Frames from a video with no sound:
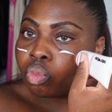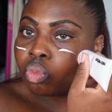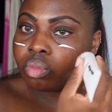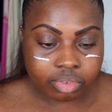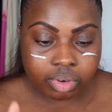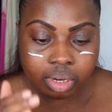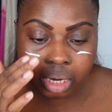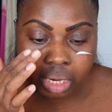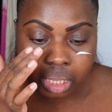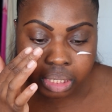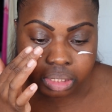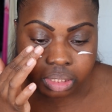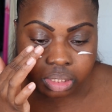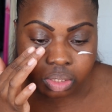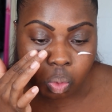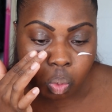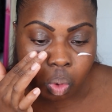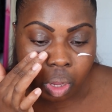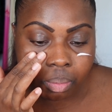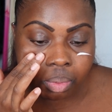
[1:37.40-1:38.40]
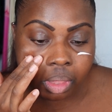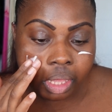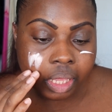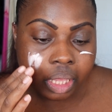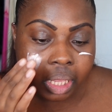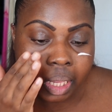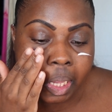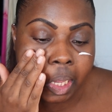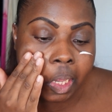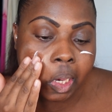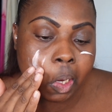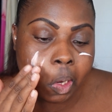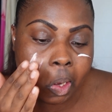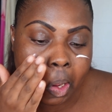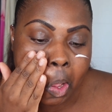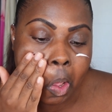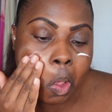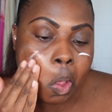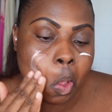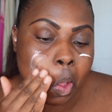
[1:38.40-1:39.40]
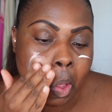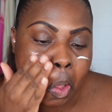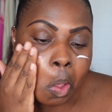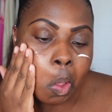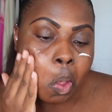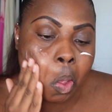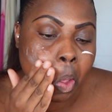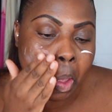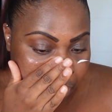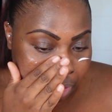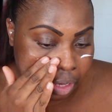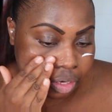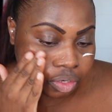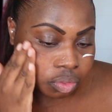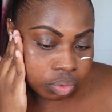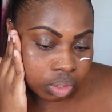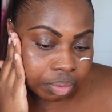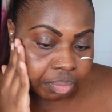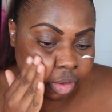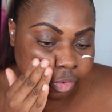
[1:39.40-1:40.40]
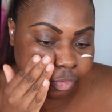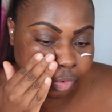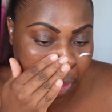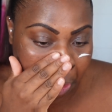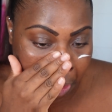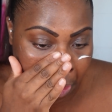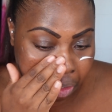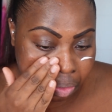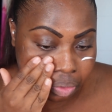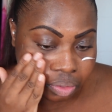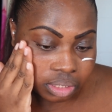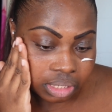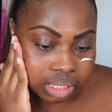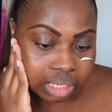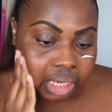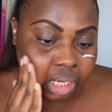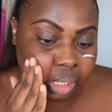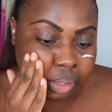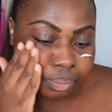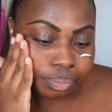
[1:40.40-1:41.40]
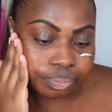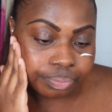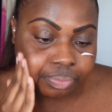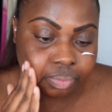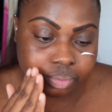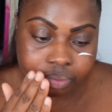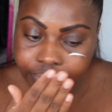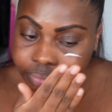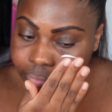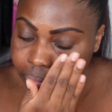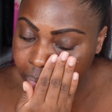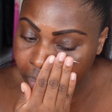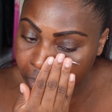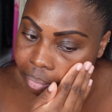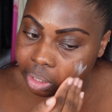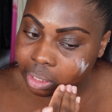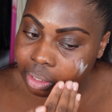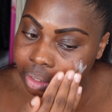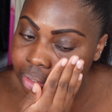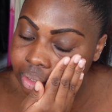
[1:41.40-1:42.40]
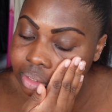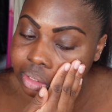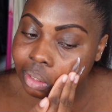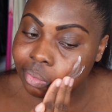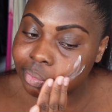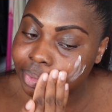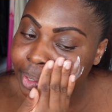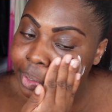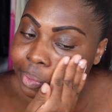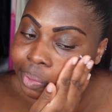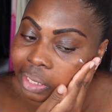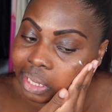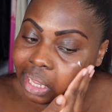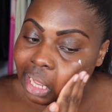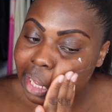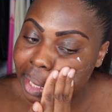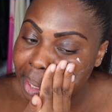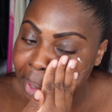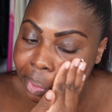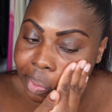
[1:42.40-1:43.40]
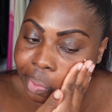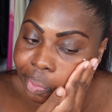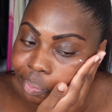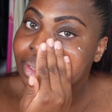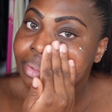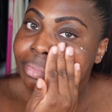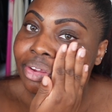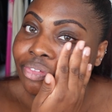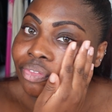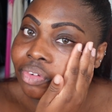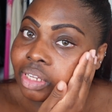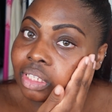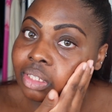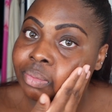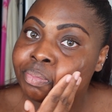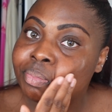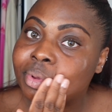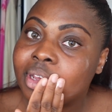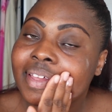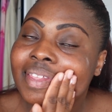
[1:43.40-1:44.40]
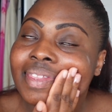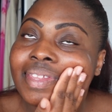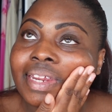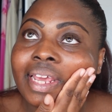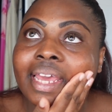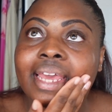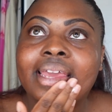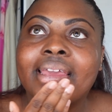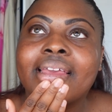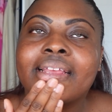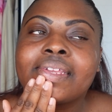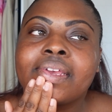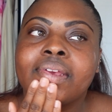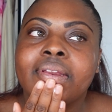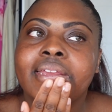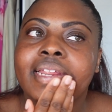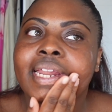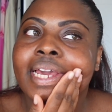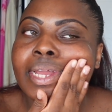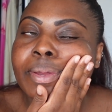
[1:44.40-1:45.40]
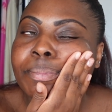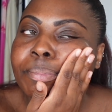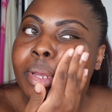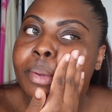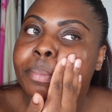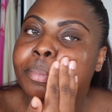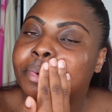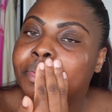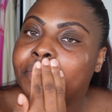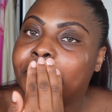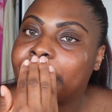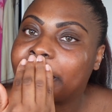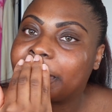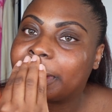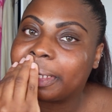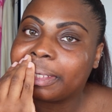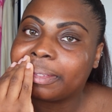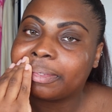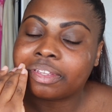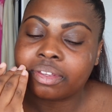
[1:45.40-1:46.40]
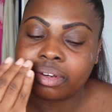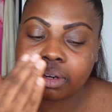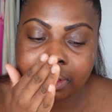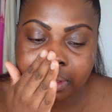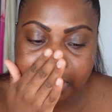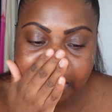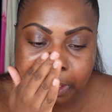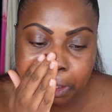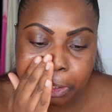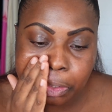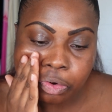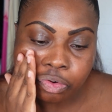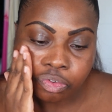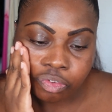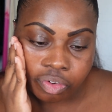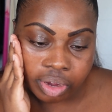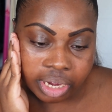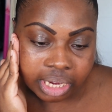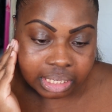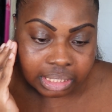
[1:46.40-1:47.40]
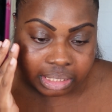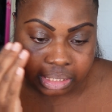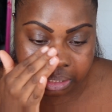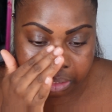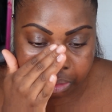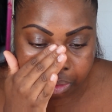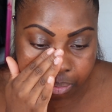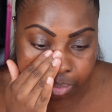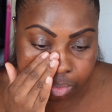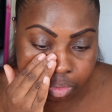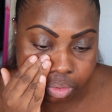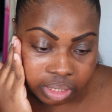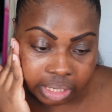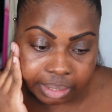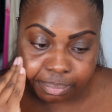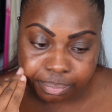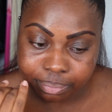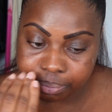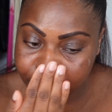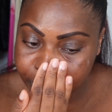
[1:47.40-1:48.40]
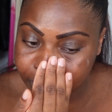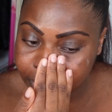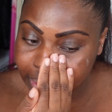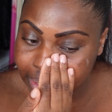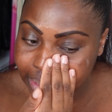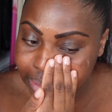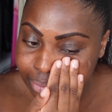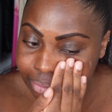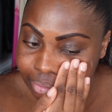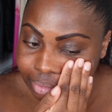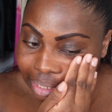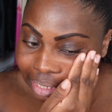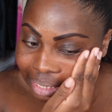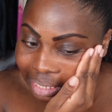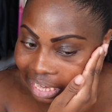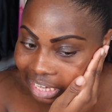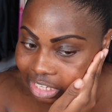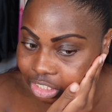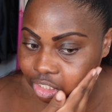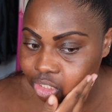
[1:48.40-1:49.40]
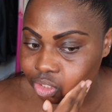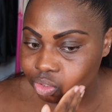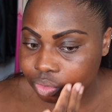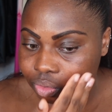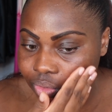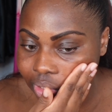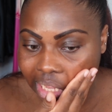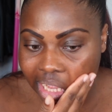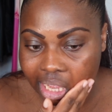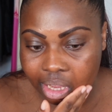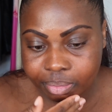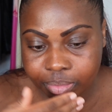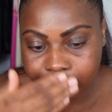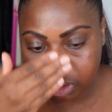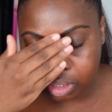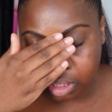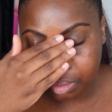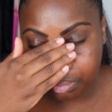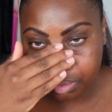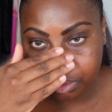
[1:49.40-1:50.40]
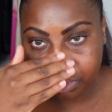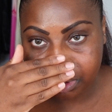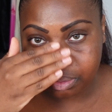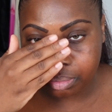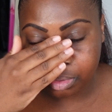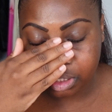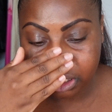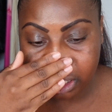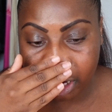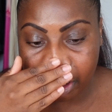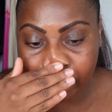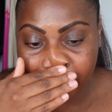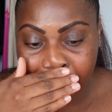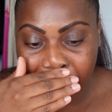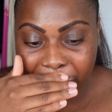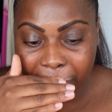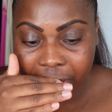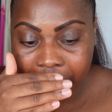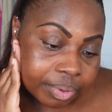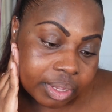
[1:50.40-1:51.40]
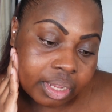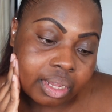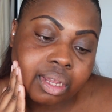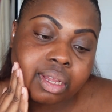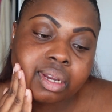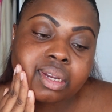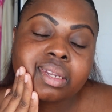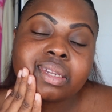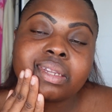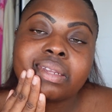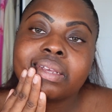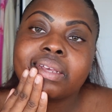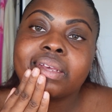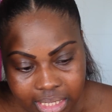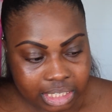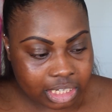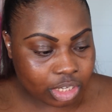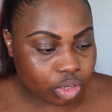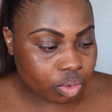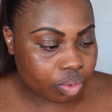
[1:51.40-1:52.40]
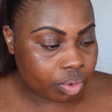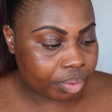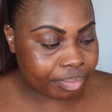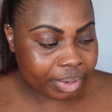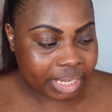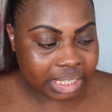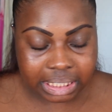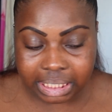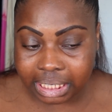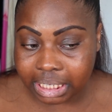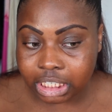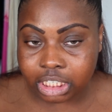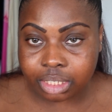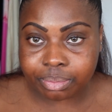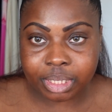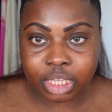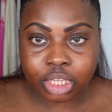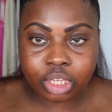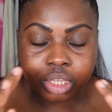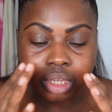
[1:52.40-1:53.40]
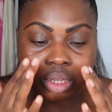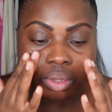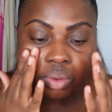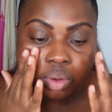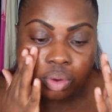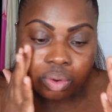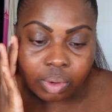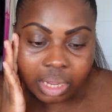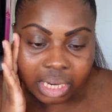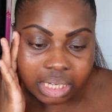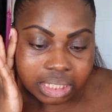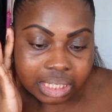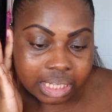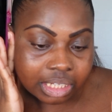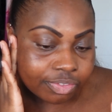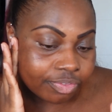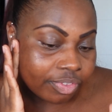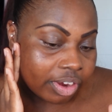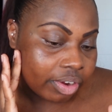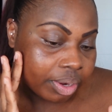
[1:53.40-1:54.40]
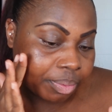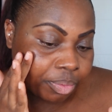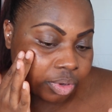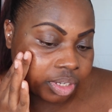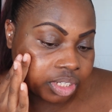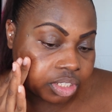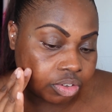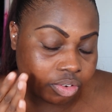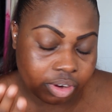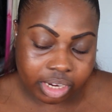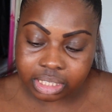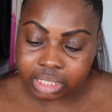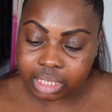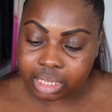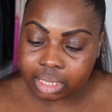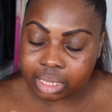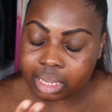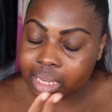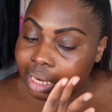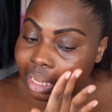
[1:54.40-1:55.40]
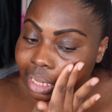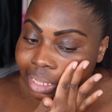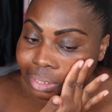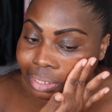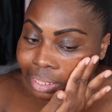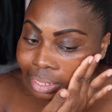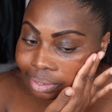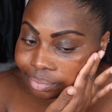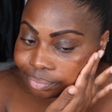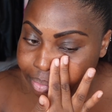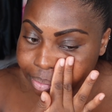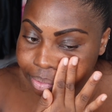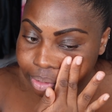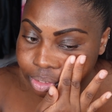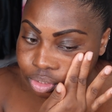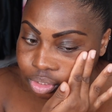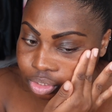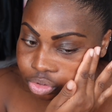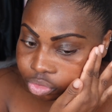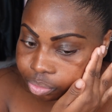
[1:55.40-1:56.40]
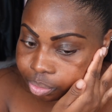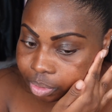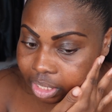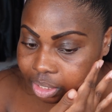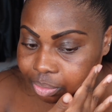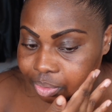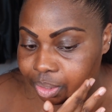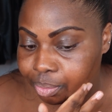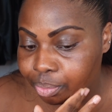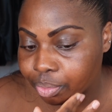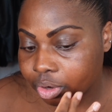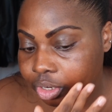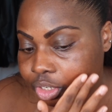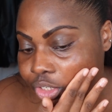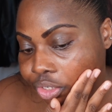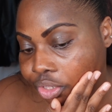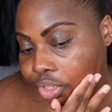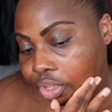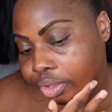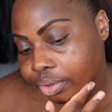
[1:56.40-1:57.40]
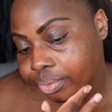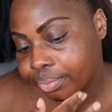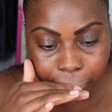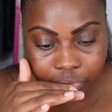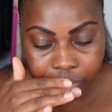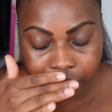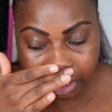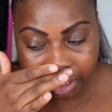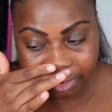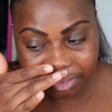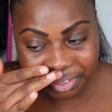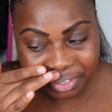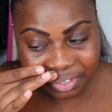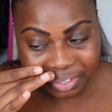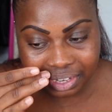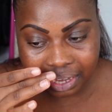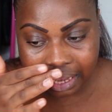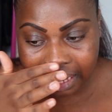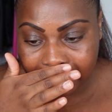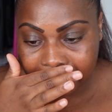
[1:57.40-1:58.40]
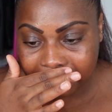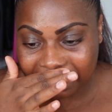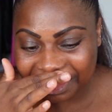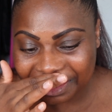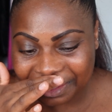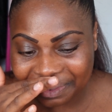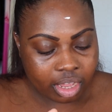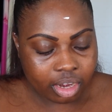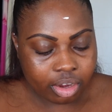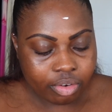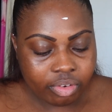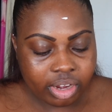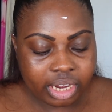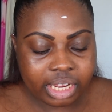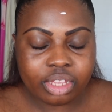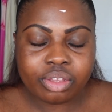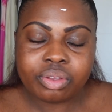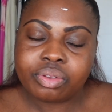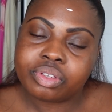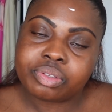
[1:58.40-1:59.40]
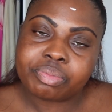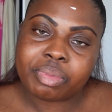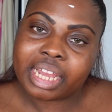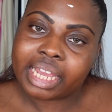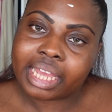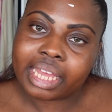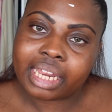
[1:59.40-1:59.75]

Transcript: Right, let's wipe that in. I just want a bit of a glow today, because I'm going out to my friend's birthday. It's only like a pub crawl thing, so nothing crazy. So I'm not like doing like lashes and all that. I'm just gonna put some mascara on, but still want my skin to be cute. Oh, actually that's very moisturizing. I like that. Maybe I should have applied it with a brush though, but we love to use our hands. I don't really use MAC